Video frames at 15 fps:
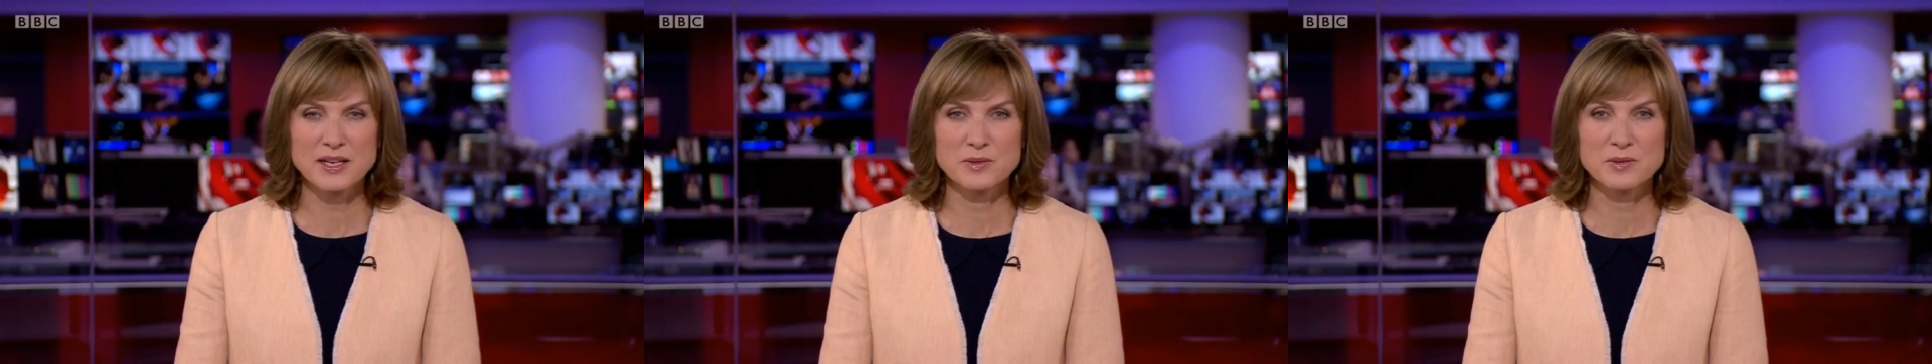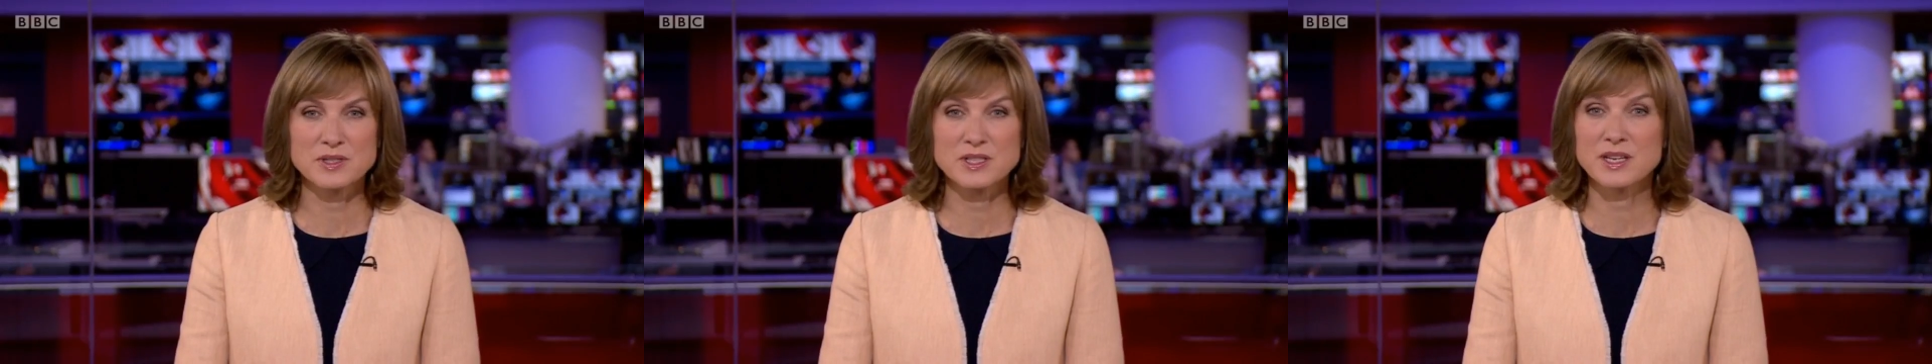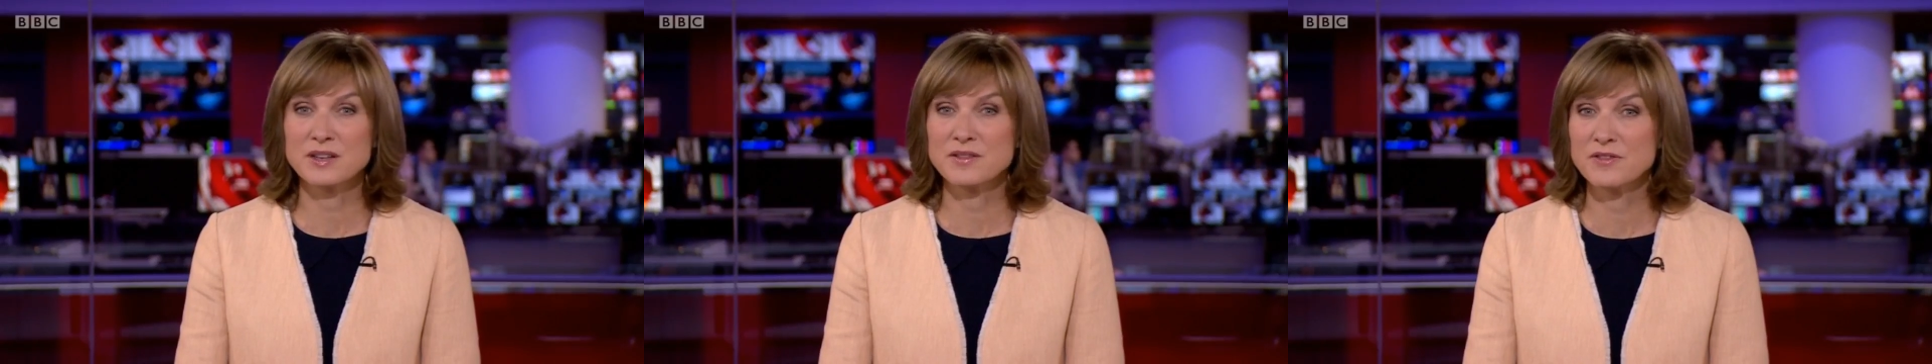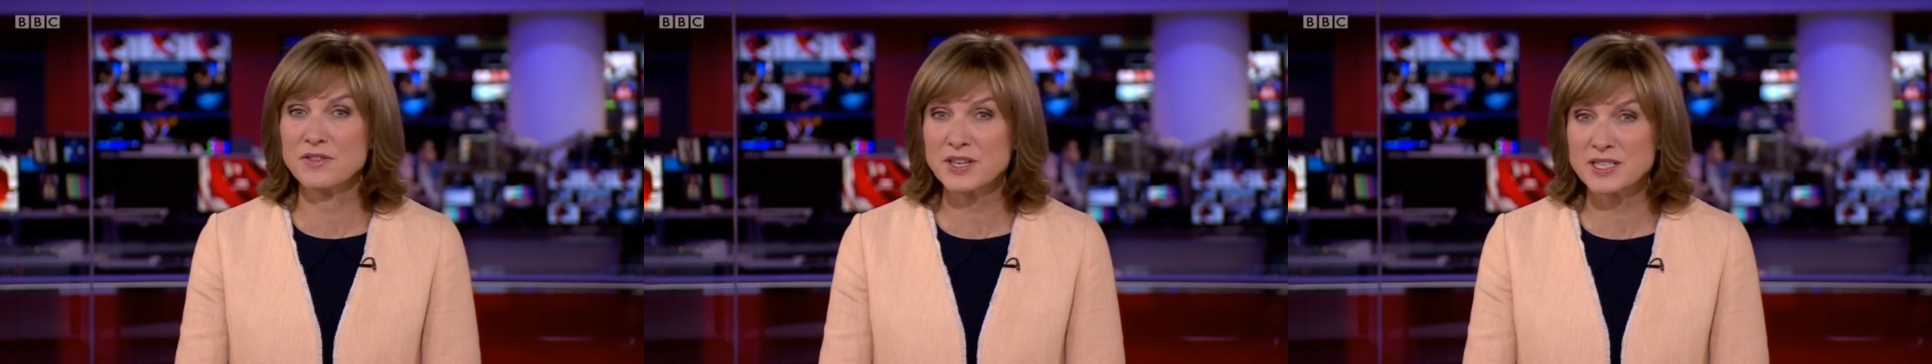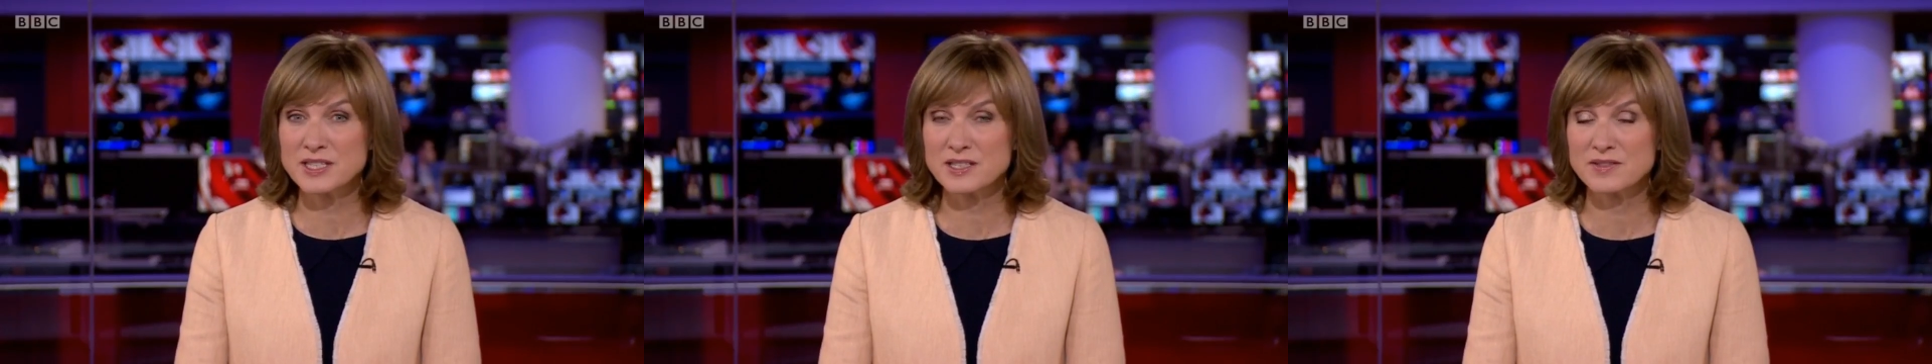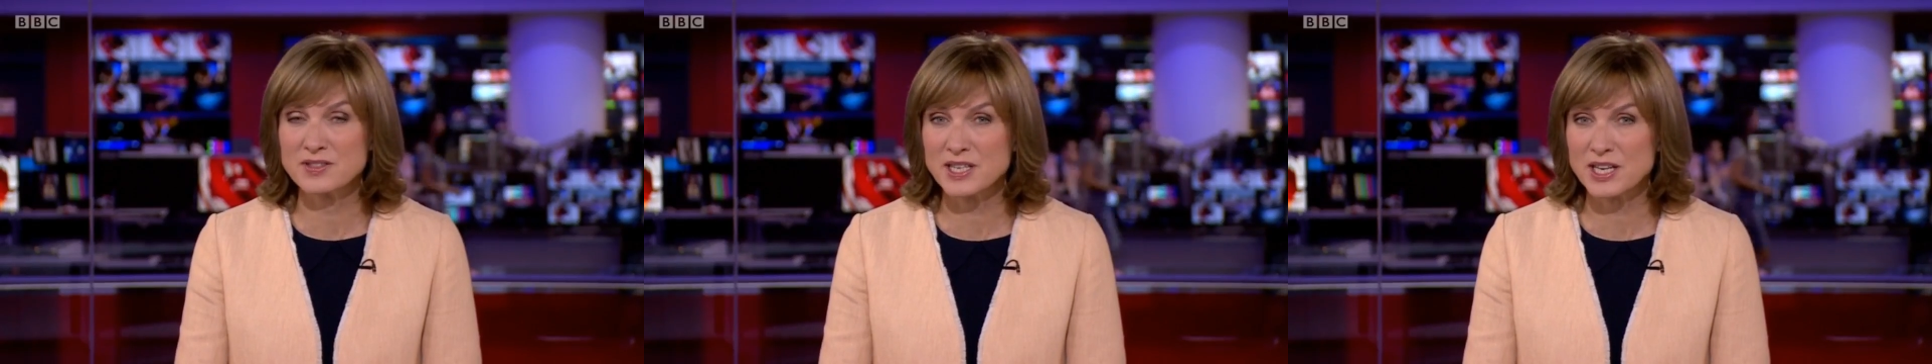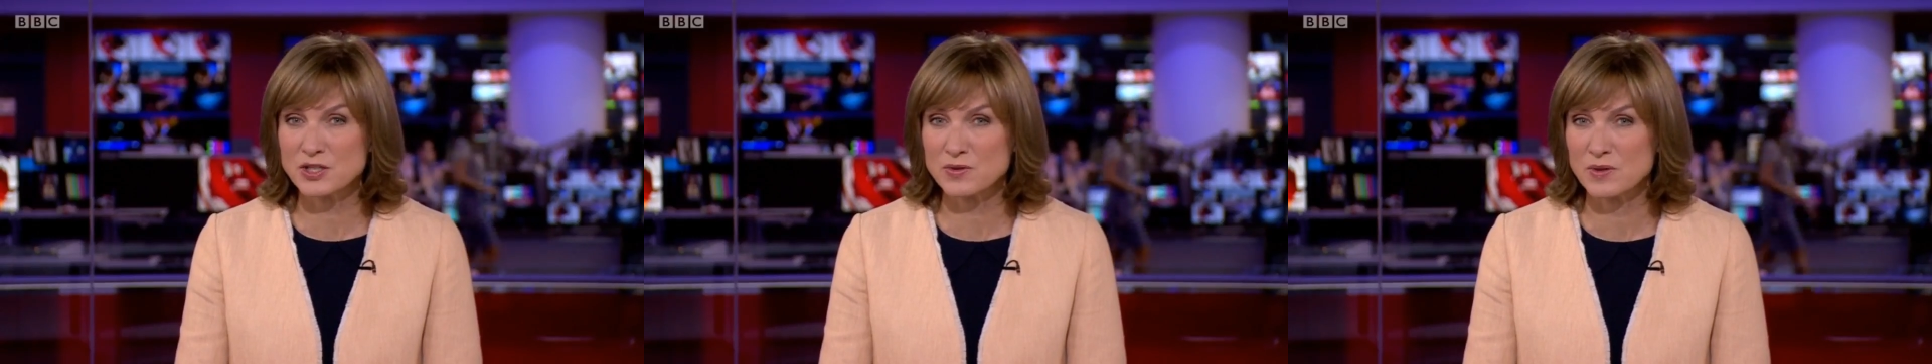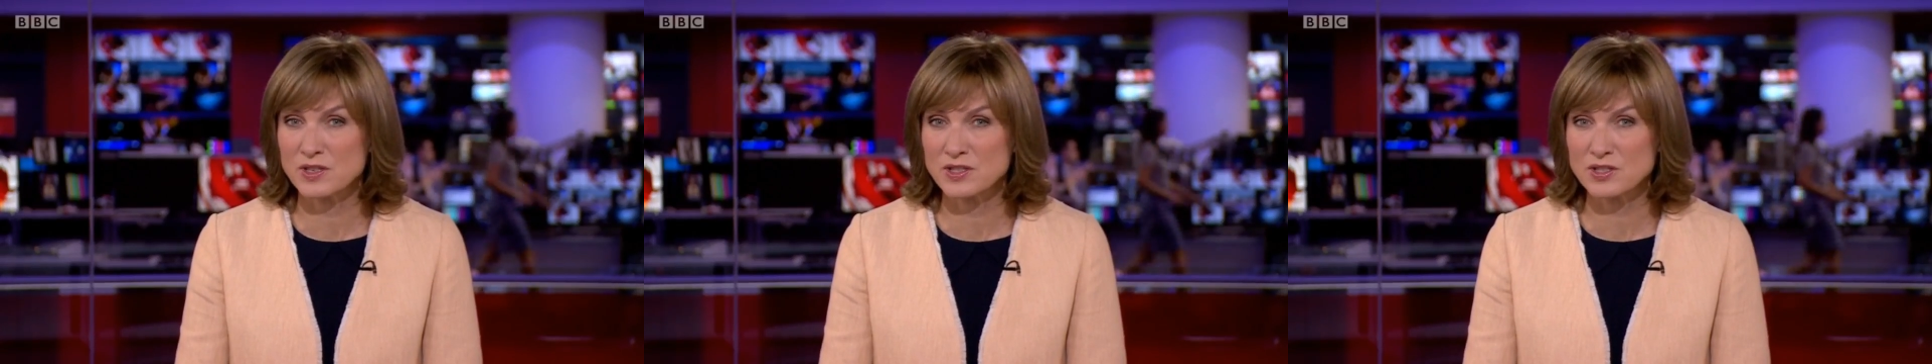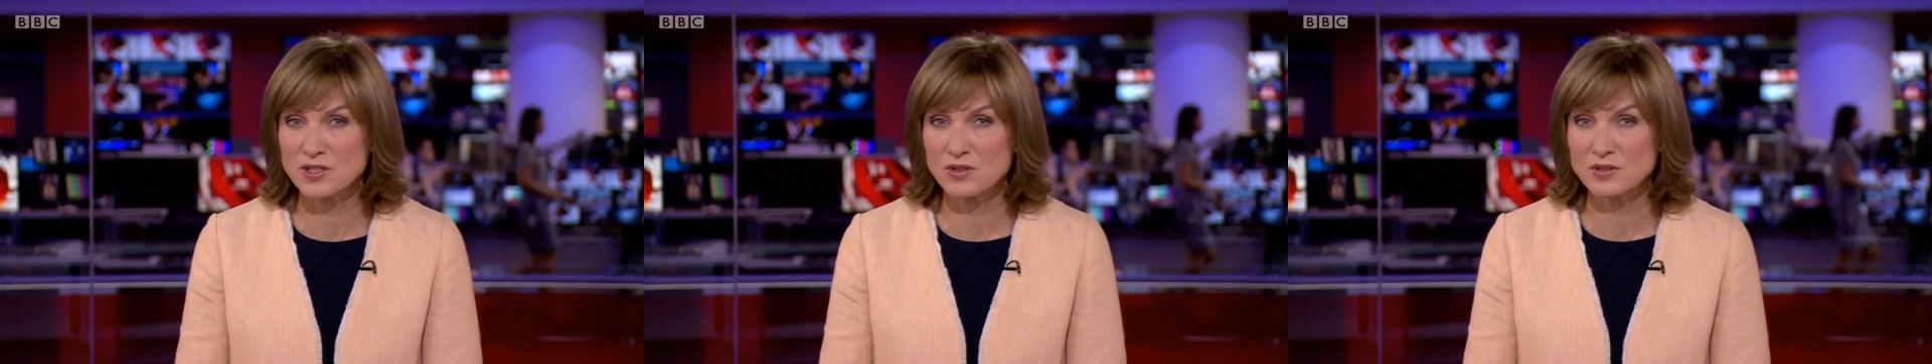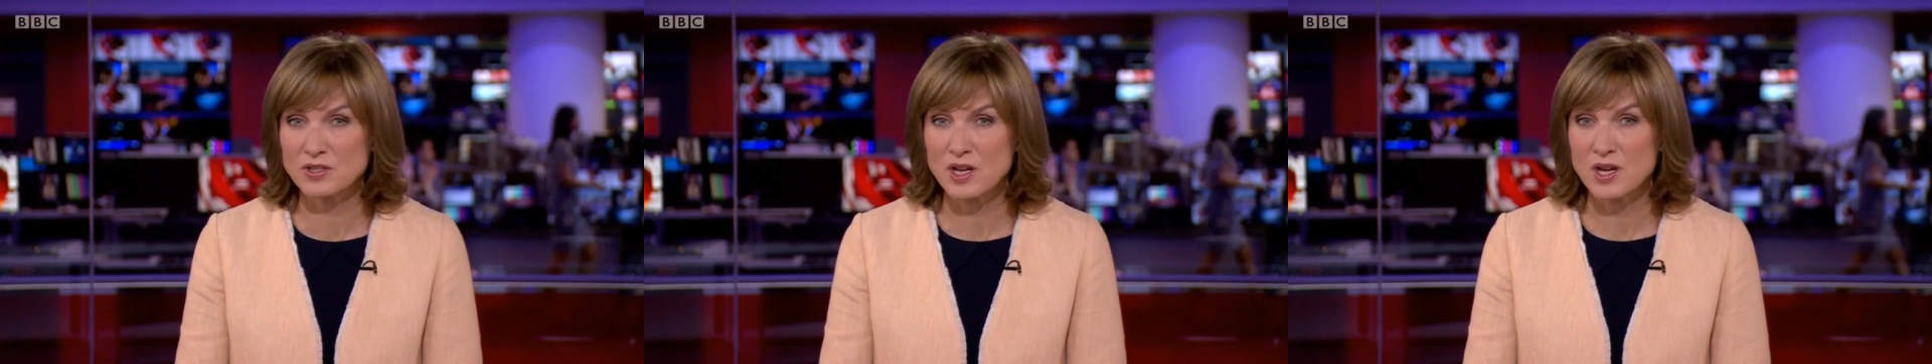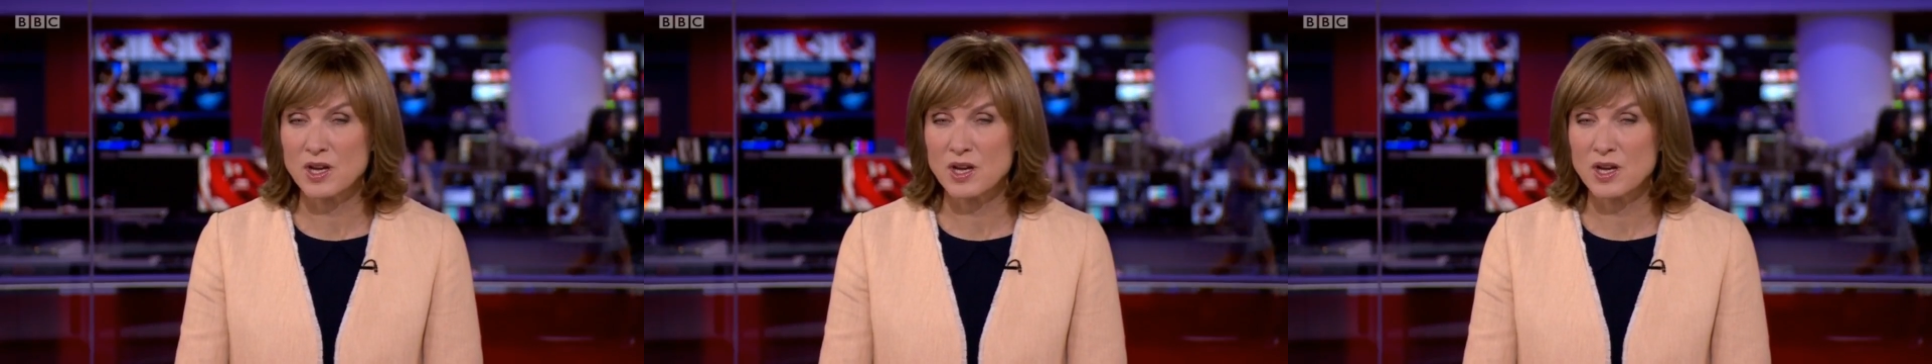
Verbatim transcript: who was convicted of sexual assault